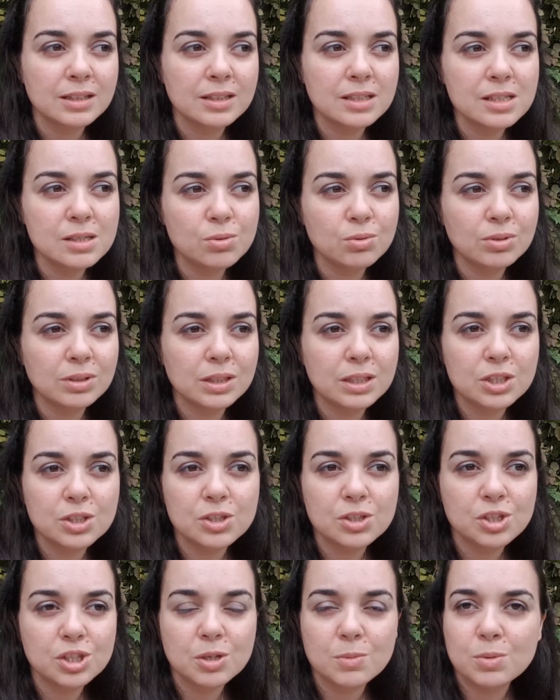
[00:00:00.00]
these
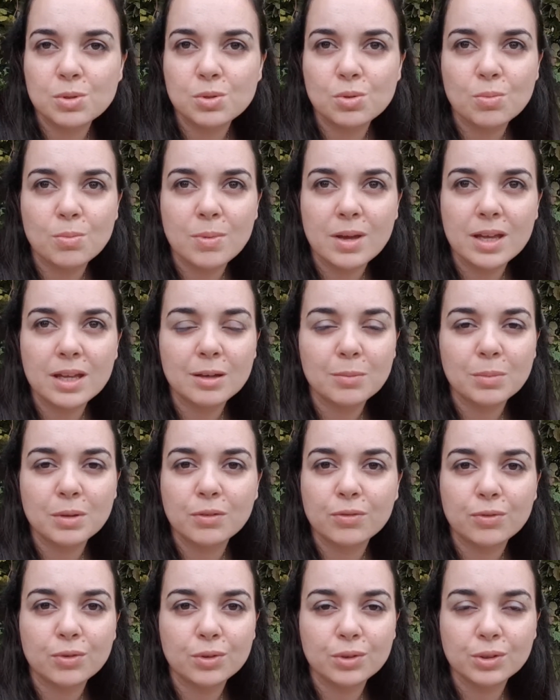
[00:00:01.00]
relationships you make
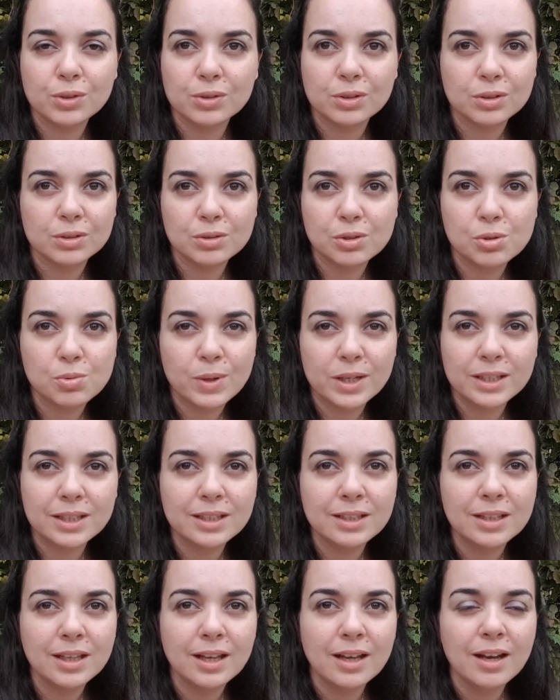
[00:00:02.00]
before you're
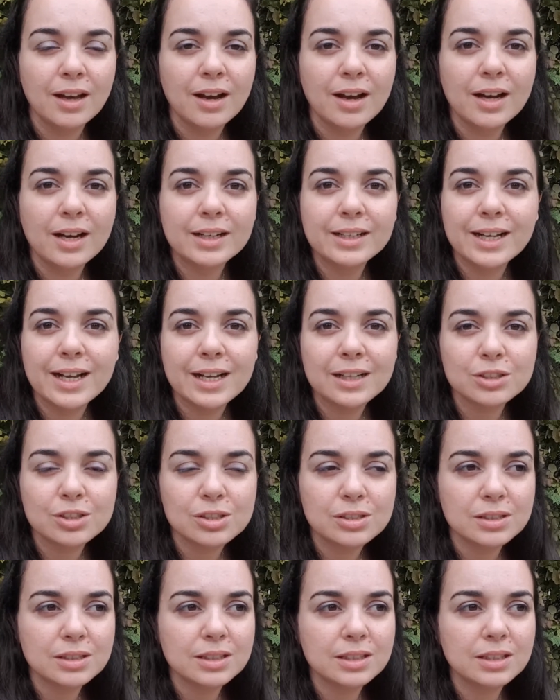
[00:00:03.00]
20 are
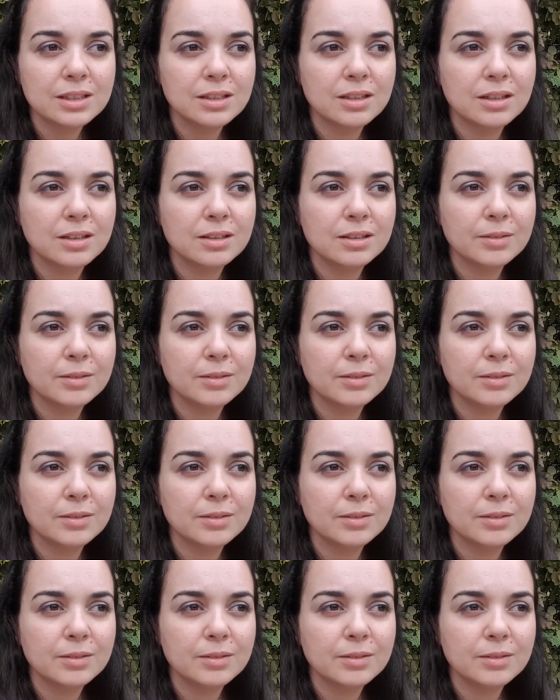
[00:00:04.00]
actually